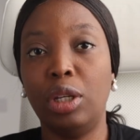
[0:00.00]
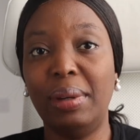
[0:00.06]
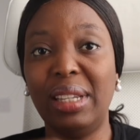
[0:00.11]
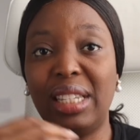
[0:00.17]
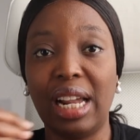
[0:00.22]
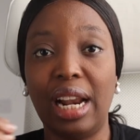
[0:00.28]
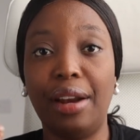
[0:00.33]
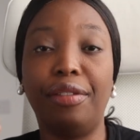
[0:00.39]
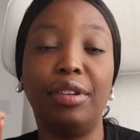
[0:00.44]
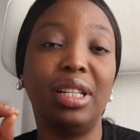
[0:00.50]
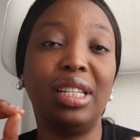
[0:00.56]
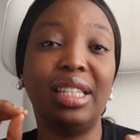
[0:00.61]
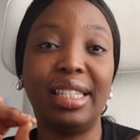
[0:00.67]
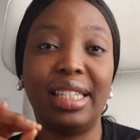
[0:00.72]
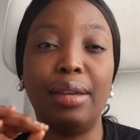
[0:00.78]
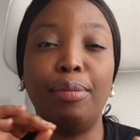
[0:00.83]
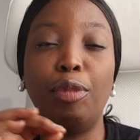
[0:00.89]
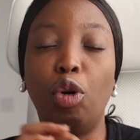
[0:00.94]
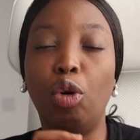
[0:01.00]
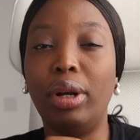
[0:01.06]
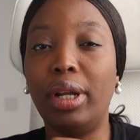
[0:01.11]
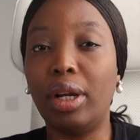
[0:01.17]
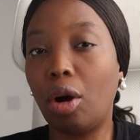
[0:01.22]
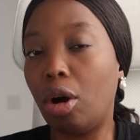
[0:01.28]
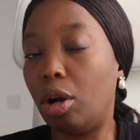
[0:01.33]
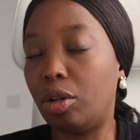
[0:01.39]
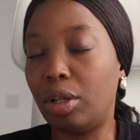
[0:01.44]
So basically, for this SIM-only
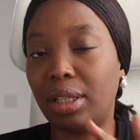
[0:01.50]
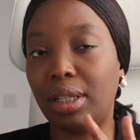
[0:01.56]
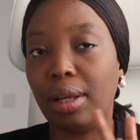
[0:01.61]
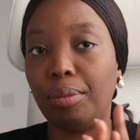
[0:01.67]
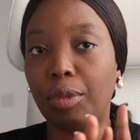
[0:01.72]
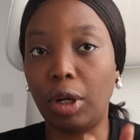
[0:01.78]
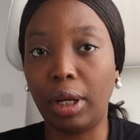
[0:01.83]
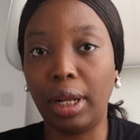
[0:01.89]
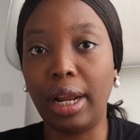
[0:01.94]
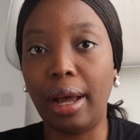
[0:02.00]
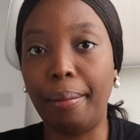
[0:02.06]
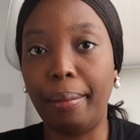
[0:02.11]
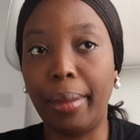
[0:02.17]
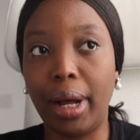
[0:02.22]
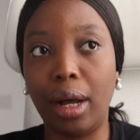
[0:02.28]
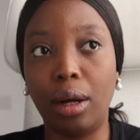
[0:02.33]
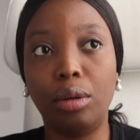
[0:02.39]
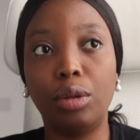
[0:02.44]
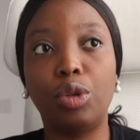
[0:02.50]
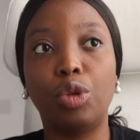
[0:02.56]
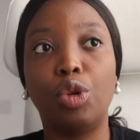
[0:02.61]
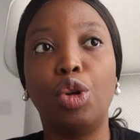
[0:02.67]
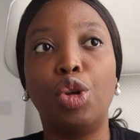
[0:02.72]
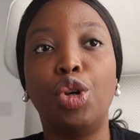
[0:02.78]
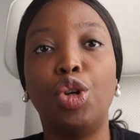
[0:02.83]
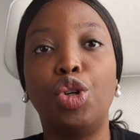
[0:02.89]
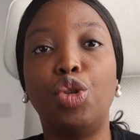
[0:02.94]
contract I'm talking about,
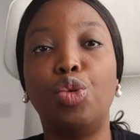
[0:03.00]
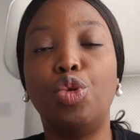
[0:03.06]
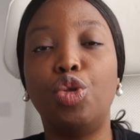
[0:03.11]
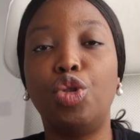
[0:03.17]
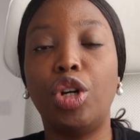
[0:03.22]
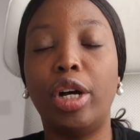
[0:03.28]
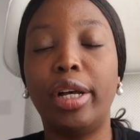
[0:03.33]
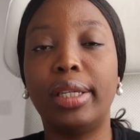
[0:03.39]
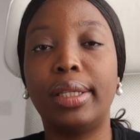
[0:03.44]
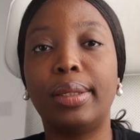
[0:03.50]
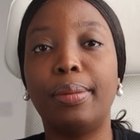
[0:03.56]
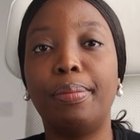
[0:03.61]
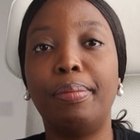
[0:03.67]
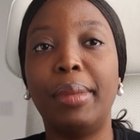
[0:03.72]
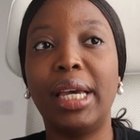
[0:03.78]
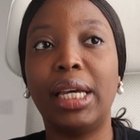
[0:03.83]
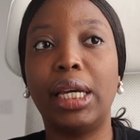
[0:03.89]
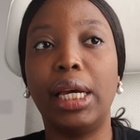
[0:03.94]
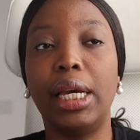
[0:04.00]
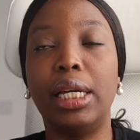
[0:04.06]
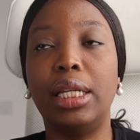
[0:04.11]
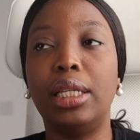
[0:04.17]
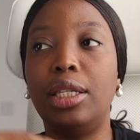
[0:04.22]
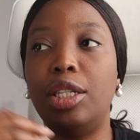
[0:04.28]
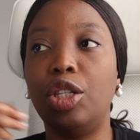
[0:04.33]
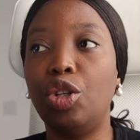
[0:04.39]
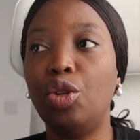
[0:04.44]
you will just make a
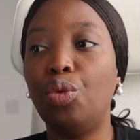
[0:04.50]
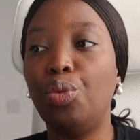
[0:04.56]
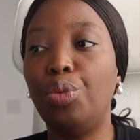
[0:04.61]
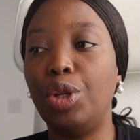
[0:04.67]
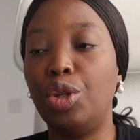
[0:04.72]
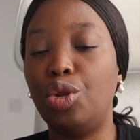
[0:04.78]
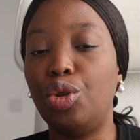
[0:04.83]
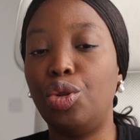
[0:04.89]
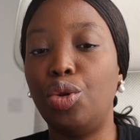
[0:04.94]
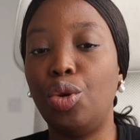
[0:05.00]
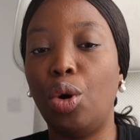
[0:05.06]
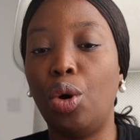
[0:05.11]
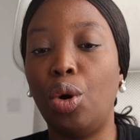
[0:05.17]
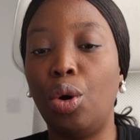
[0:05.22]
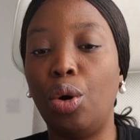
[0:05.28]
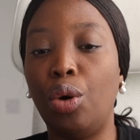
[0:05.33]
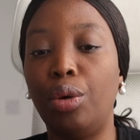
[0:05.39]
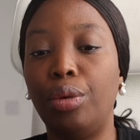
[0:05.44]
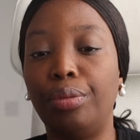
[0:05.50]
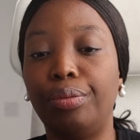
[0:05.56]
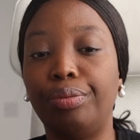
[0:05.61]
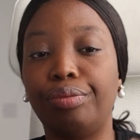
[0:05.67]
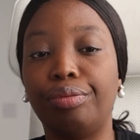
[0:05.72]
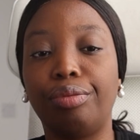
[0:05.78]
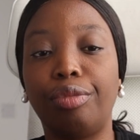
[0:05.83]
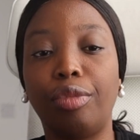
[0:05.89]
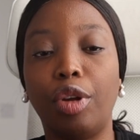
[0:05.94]
deal with your
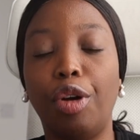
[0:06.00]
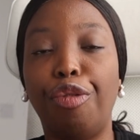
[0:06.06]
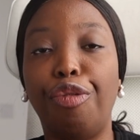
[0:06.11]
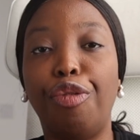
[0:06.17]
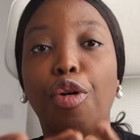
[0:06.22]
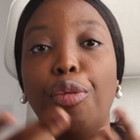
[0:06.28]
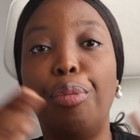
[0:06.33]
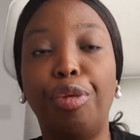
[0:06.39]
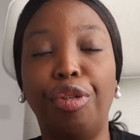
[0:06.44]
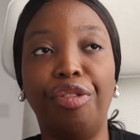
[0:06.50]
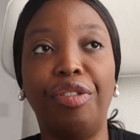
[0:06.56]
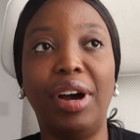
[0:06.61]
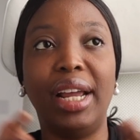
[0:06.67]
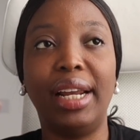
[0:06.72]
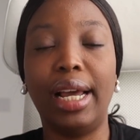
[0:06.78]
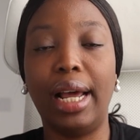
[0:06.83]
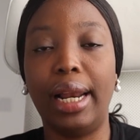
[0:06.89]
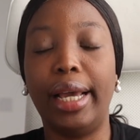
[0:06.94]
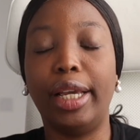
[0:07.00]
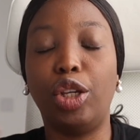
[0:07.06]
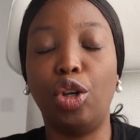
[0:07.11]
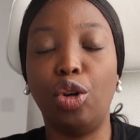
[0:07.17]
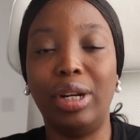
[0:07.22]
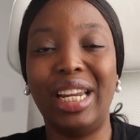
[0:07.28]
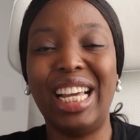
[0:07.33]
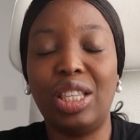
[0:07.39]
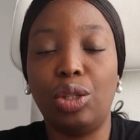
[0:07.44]
phone provider, like
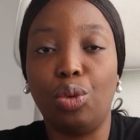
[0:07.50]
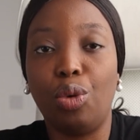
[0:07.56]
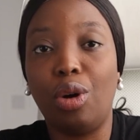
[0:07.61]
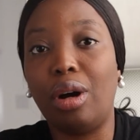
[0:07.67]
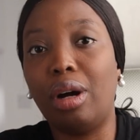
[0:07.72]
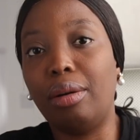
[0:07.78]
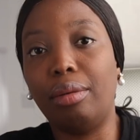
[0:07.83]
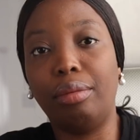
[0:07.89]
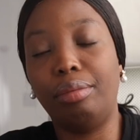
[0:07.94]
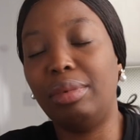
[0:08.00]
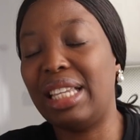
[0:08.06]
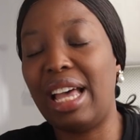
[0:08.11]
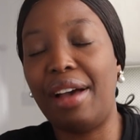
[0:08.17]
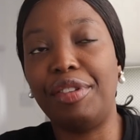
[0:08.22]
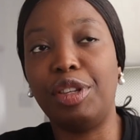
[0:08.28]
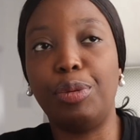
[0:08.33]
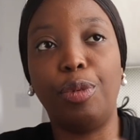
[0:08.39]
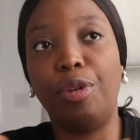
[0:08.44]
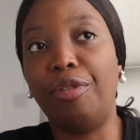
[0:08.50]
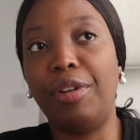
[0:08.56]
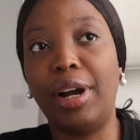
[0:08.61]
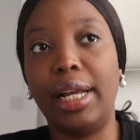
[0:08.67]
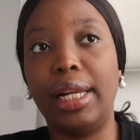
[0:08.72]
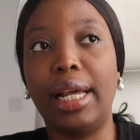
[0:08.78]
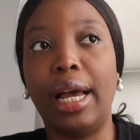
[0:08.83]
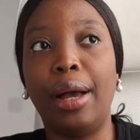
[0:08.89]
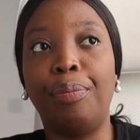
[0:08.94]
your network service
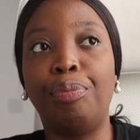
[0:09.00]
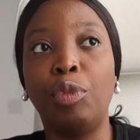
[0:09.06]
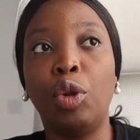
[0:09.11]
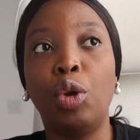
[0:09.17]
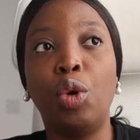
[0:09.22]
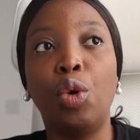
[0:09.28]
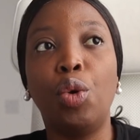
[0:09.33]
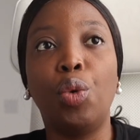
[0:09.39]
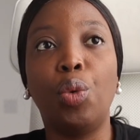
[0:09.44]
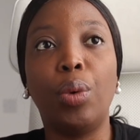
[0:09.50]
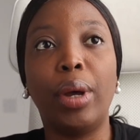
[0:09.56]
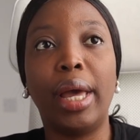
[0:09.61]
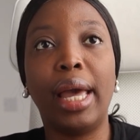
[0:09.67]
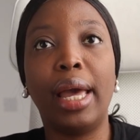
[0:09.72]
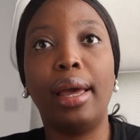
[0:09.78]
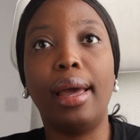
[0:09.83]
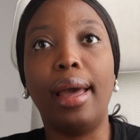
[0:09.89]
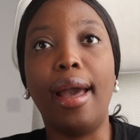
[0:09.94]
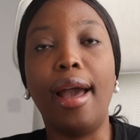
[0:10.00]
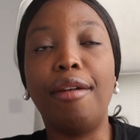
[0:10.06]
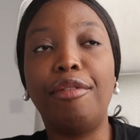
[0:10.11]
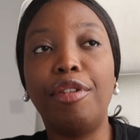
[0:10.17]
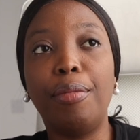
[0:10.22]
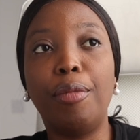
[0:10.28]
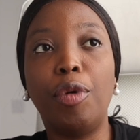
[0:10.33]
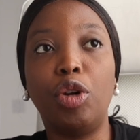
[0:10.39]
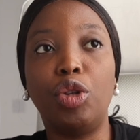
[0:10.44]
provider, where
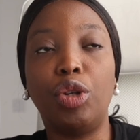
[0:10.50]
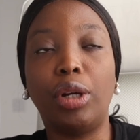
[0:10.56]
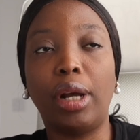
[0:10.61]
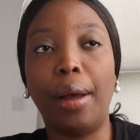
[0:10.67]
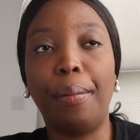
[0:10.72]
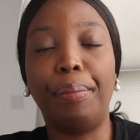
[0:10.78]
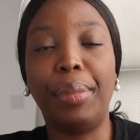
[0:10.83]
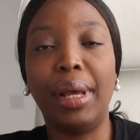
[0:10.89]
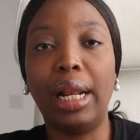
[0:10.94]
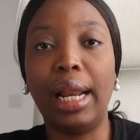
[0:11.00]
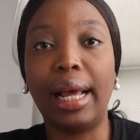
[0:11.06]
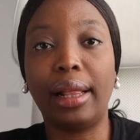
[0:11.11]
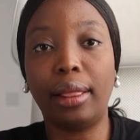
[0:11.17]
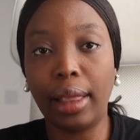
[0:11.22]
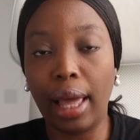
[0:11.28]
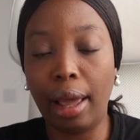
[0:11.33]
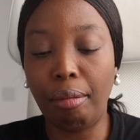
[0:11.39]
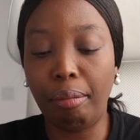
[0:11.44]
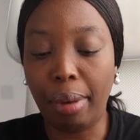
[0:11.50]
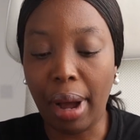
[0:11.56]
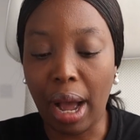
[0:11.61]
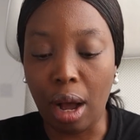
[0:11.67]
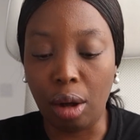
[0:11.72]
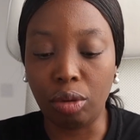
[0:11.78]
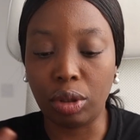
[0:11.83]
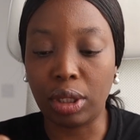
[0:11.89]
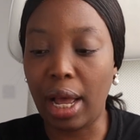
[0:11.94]
every month you can pay like
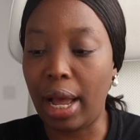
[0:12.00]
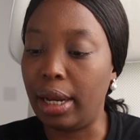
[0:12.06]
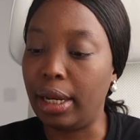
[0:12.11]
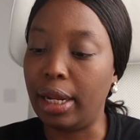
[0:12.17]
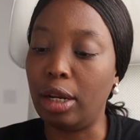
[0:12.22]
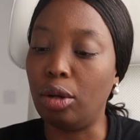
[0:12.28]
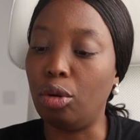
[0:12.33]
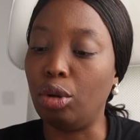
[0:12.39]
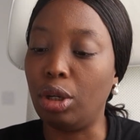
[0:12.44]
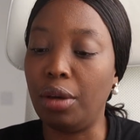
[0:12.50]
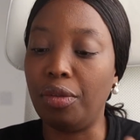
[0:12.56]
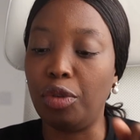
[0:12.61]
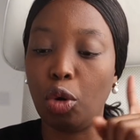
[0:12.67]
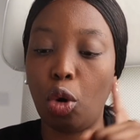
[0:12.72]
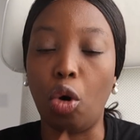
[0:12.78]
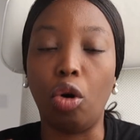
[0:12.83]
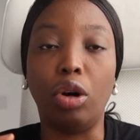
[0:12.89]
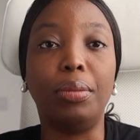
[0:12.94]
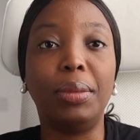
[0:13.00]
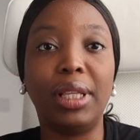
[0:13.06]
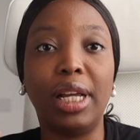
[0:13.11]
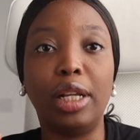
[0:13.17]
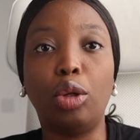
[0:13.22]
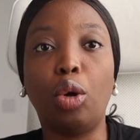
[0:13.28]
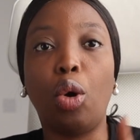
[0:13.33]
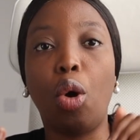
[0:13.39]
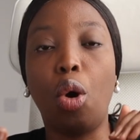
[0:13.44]
£10 and then they'll give you
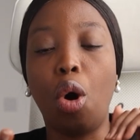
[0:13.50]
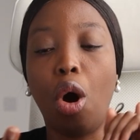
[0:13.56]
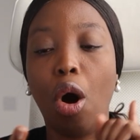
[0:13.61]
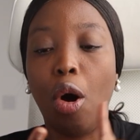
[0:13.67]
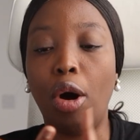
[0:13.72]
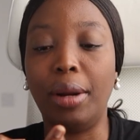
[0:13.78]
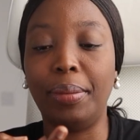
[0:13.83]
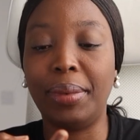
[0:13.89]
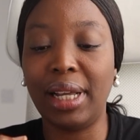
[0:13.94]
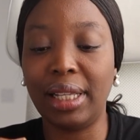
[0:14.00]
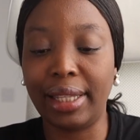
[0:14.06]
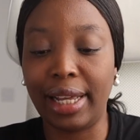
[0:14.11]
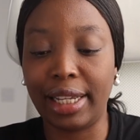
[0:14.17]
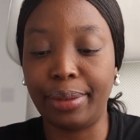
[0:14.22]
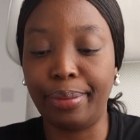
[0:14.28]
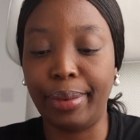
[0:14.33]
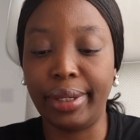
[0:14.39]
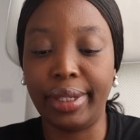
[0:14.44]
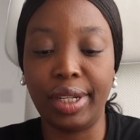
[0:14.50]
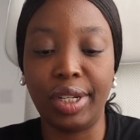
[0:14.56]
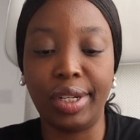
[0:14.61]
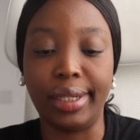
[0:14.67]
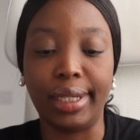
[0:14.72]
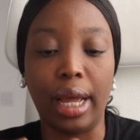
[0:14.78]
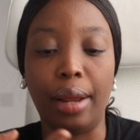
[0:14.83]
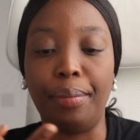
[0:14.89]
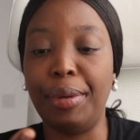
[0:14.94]
unlimited call, unlimited text
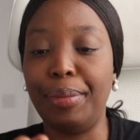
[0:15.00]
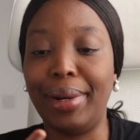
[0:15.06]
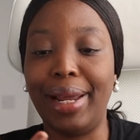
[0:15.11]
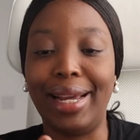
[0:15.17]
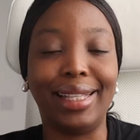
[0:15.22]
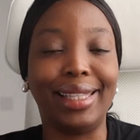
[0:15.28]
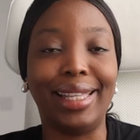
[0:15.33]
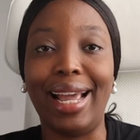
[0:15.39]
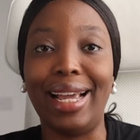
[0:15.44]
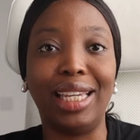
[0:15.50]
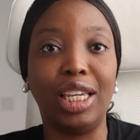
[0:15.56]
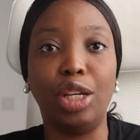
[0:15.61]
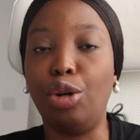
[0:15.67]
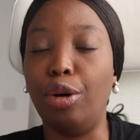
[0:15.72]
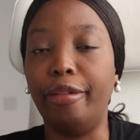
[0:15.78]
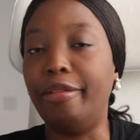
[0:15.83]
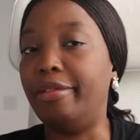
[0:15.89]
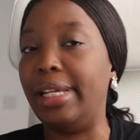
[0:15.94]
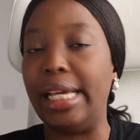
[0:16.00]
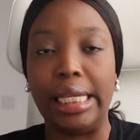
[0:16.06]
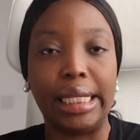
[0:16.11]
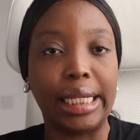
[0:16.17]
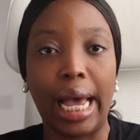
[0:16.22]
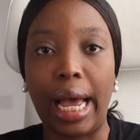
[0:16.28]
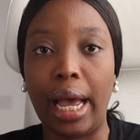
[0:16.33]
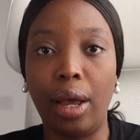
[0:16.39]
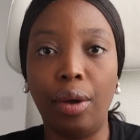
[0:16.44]
messages, and maybe like 10 gig of
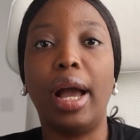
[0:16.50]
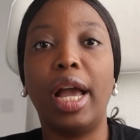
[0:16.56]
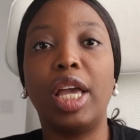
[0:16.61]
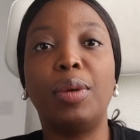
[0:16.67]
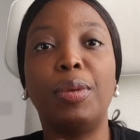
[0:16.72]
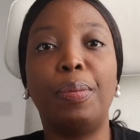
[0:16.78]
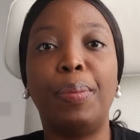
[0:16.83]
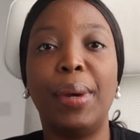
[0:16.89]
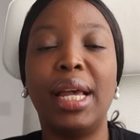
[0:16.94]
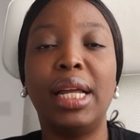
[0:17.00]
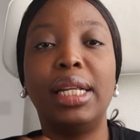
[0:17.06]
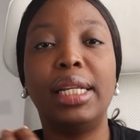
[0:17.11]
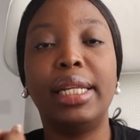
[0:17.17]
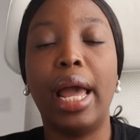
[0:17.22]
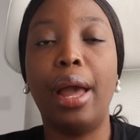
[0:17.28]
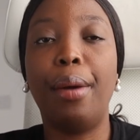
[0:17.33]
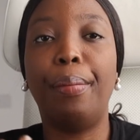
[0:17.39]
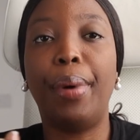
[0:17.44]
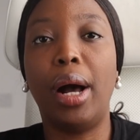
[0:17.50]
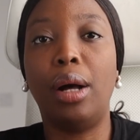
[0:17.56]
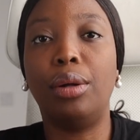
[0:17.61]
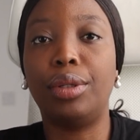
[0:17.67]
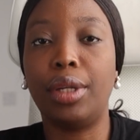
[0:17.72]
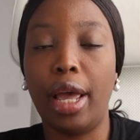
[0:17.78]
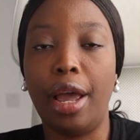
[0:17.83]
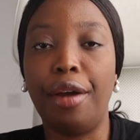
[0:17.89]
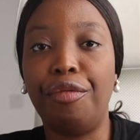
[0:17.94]
data, and you'll be paying
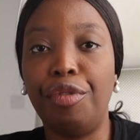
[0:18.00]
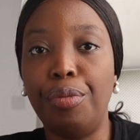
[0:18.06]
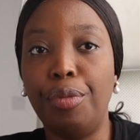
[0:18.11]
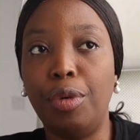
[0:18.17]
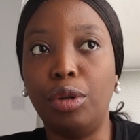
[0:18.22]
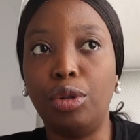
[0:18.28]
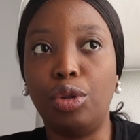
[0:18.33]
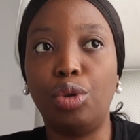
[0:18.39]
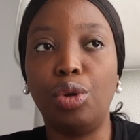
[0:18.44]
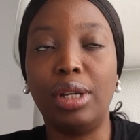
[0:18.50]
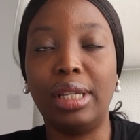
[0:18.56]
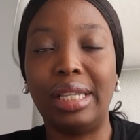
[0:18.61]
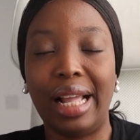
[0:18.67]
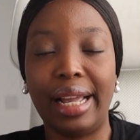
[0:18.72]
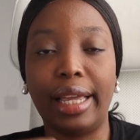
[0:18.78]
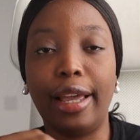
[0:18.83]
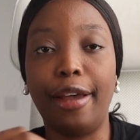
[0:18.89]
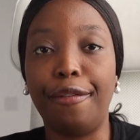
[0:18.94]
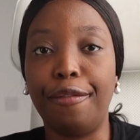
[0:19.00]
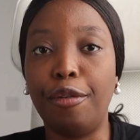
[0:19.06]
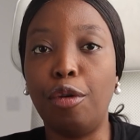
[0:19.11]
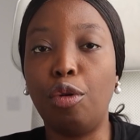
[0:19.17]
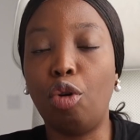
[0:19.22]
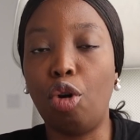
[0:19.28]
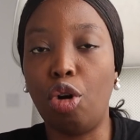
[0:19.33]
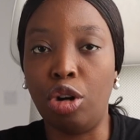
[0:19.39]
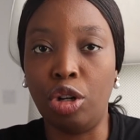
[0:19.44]
£10 every month. So it's like a
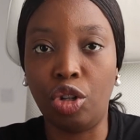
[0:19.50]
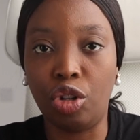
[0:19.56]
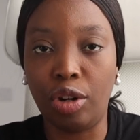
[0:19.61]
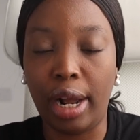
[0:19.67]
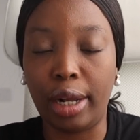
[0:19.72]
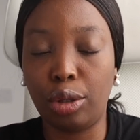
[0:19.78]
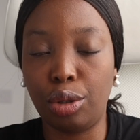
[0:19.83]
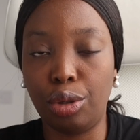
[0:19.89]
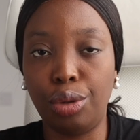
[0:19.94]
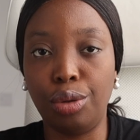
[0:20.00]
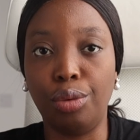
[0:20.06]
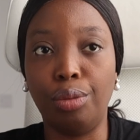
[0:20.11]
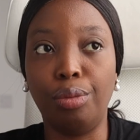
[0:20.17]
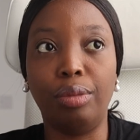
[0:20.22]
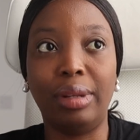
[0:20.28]
phone contract too.